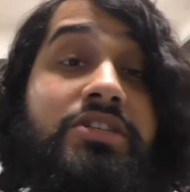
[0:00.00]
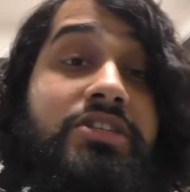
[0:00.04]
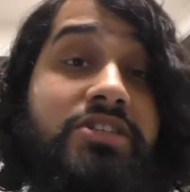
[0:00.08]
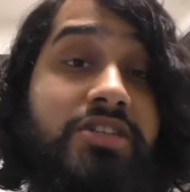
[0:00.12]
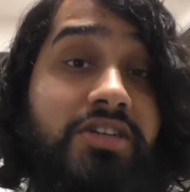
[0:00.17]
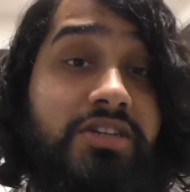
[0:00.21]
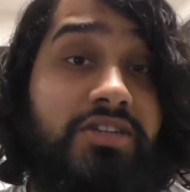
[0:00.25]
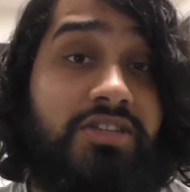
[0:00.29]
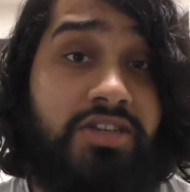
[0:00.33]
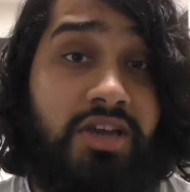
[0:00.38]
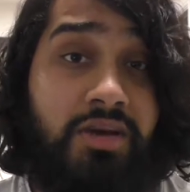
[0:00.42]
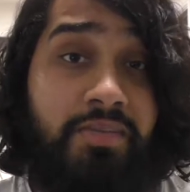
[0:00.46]

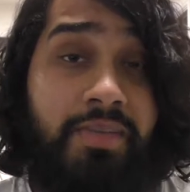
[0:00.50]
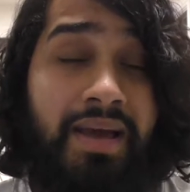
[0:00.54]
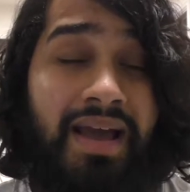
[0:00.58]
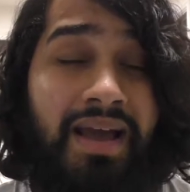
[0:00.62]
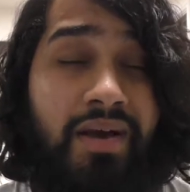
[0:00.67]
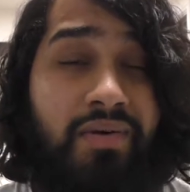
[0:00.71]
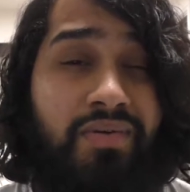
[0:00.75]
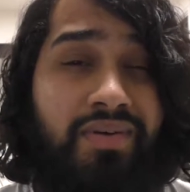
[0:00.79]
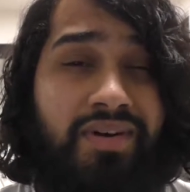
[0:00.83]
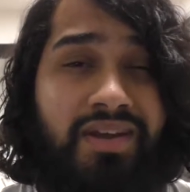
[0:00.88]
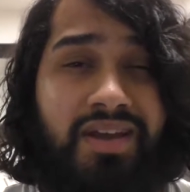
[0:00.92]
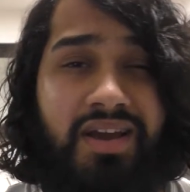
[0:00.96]
does come
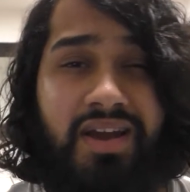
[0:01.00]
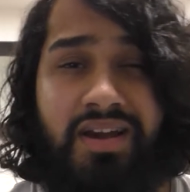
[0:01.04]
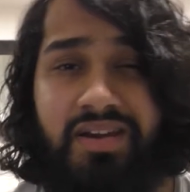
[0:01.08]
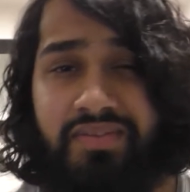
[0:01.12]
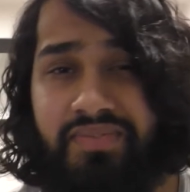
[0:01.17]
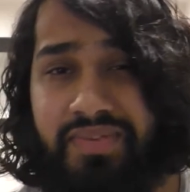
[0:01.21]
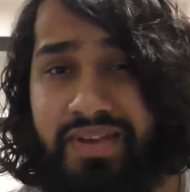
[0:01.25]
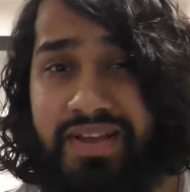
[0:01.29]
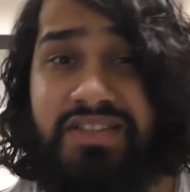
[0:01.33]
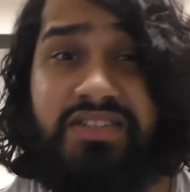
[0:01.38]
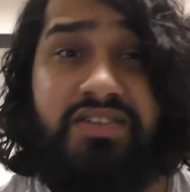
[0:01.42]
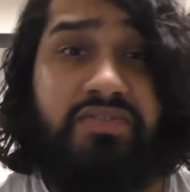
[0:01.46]
out and kind
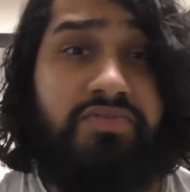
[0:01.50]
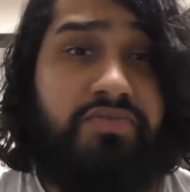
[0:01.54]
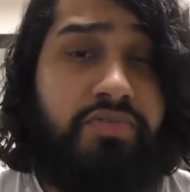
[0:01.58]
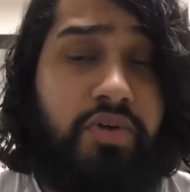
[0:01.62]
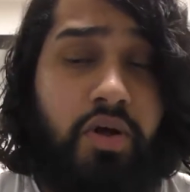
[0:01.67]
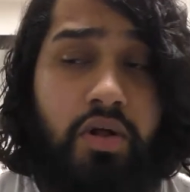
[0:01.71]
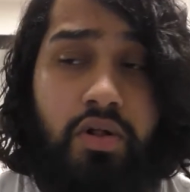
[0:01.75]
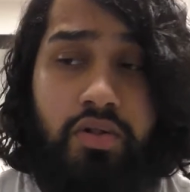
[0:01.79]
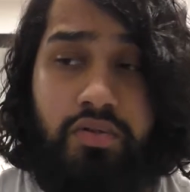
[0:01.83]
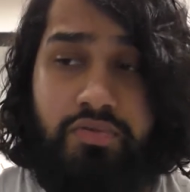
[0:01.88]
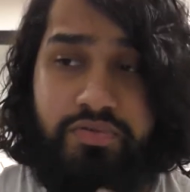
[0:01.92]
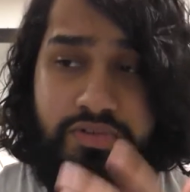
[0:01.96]
of gets
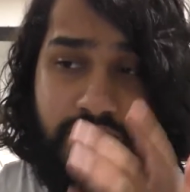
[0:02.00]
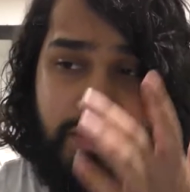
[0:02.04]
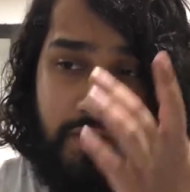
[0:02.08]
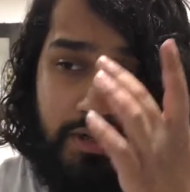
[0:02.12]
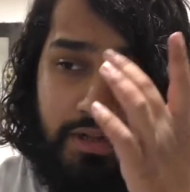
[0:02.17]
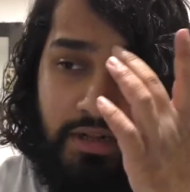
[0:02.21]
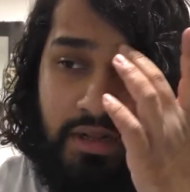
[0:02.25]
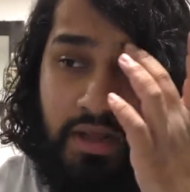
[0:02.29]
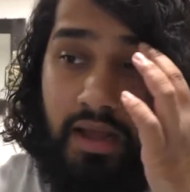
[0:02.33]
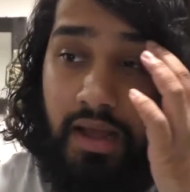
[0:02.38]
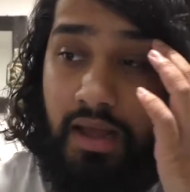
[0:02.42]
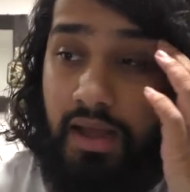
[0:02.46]
involved.
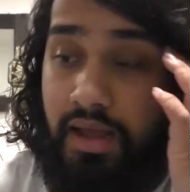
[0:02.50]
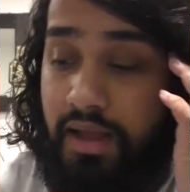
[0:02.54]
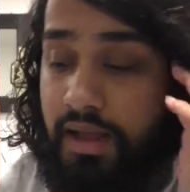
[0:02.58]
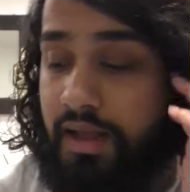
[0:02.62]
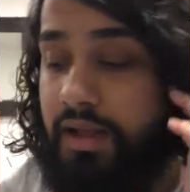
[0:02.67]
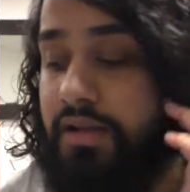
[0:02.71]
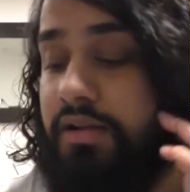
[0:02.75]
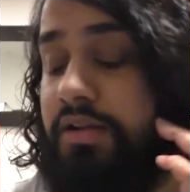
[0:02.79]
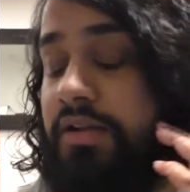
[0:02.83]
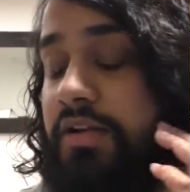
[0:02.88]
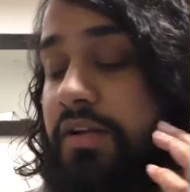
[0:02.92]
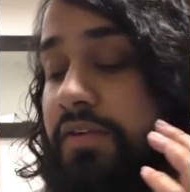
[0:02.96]

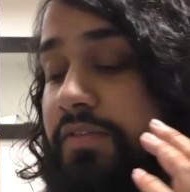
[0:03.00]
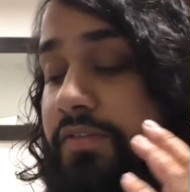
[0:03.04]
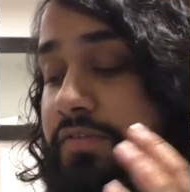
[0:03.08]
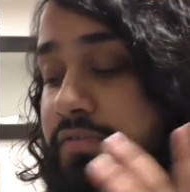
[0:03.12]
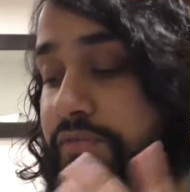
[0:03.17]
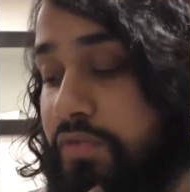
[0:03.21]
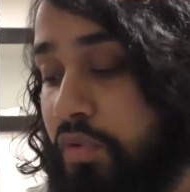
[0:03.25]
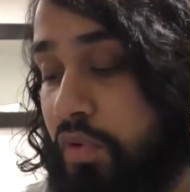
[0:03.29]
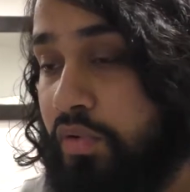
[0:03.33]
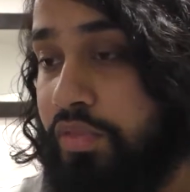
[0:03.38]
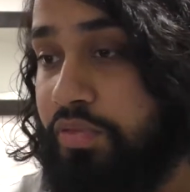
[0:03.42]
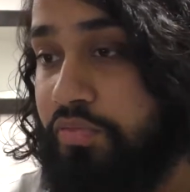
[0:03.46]

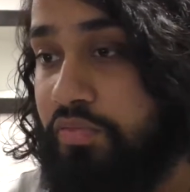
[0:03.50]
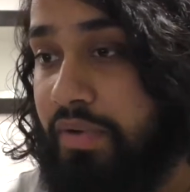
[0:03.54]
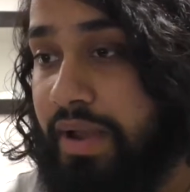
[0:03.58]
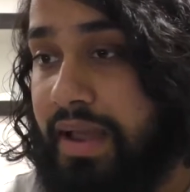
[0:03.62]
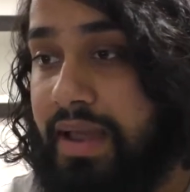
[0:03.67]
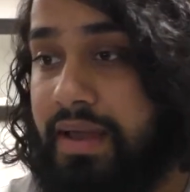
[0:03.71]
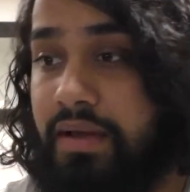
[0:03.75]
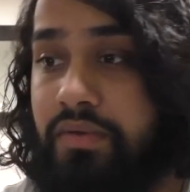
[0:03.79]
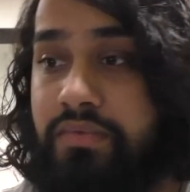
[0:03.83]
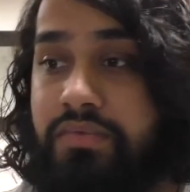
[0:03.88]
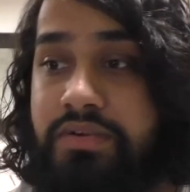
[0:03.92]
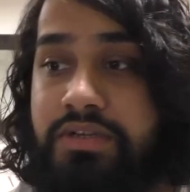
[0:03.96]
Fourth
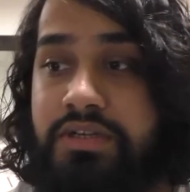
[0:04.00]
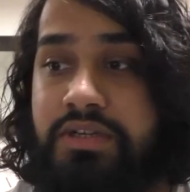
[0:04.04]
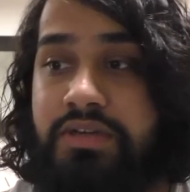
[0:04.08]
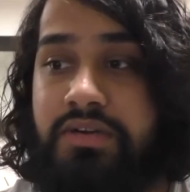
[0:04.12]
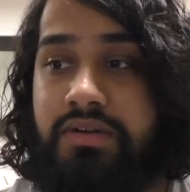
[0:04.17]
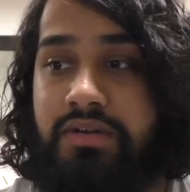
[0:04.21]
round,